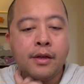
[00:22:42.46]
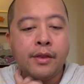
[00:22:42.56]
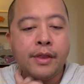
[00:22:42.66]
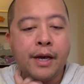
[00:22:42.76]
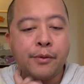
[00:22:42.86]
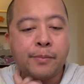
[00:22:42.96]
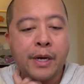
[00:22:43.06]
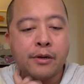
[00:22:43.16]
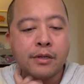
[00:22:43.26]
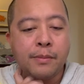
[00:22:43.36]
that would
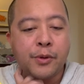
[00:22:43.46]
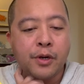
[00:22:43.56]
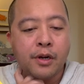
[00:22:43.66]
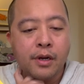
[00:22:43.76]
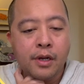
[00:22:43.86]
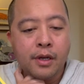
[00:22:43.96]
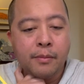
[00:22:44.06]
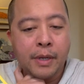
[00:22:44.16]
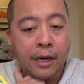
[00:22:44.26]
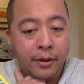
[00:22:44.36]
power up their
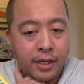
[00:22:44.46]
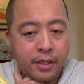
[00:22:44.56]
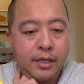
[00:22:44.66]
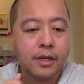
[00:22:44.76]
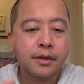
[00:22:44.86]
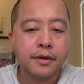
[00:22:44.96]
Palkia.